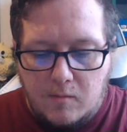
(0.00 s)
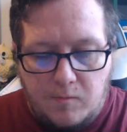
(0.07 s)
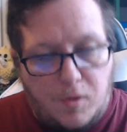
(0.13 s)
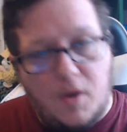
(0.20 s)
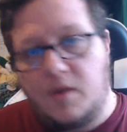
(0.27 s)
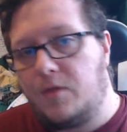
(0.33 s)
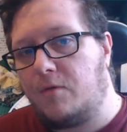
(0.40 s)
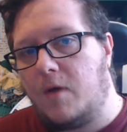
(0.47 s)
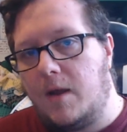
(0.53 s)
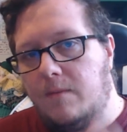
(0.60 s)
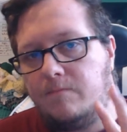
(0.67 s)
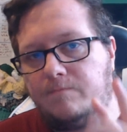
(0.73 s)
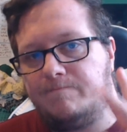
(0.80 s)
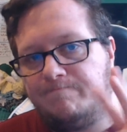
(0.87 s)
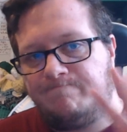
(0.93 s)
Point
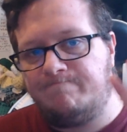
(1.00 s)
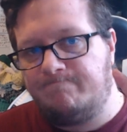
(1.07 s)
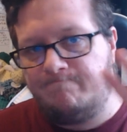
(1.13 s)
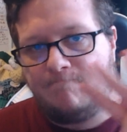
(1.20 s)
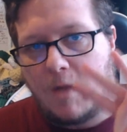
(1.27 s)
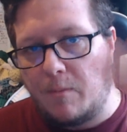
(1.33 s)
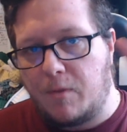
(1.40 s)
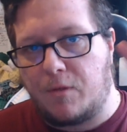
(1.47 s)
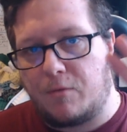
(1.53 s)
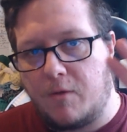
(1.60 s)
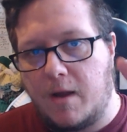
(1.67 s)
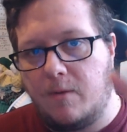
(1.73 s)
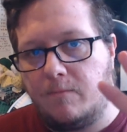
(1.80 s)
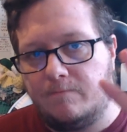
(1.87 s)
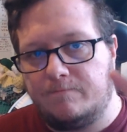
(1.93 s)
three, number
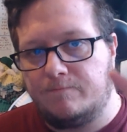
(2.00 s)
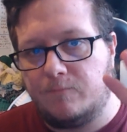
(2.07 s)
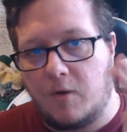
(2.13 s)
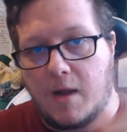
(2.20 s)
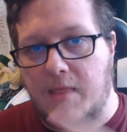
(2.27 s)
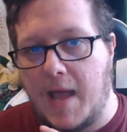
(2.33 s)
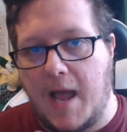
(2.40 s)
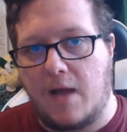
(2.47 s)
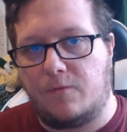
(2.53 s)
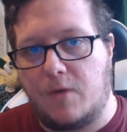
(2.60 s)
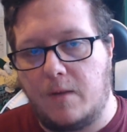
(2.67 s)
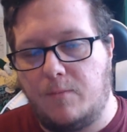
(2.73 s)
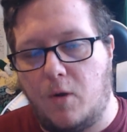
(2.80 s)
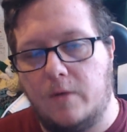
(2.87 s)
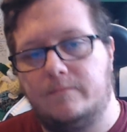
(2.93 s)
three, we're at the
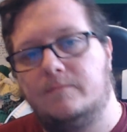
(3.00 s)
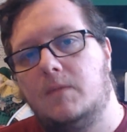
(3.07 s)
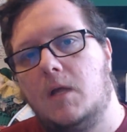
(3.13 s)
halfway point.